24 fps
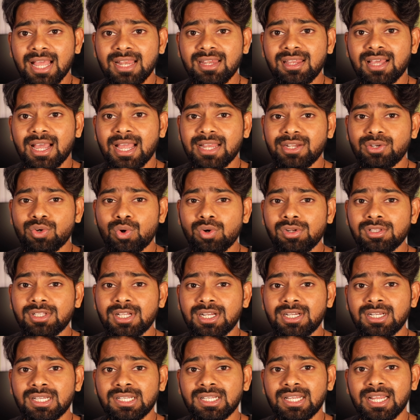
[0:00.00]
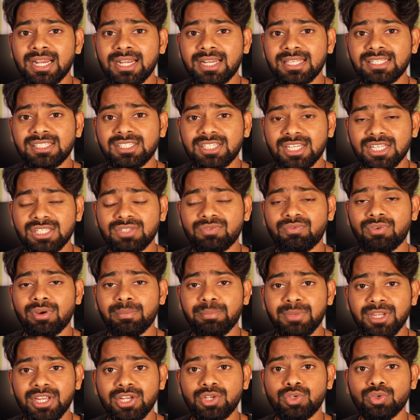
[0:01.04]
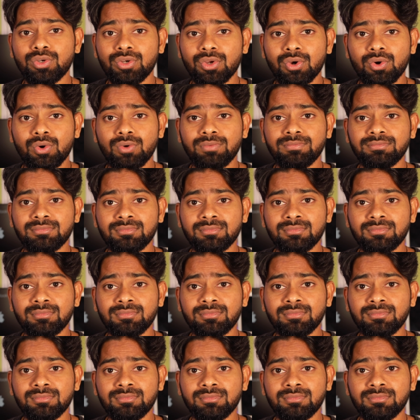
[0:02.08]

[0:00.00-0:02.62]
and I told that it is just for me to know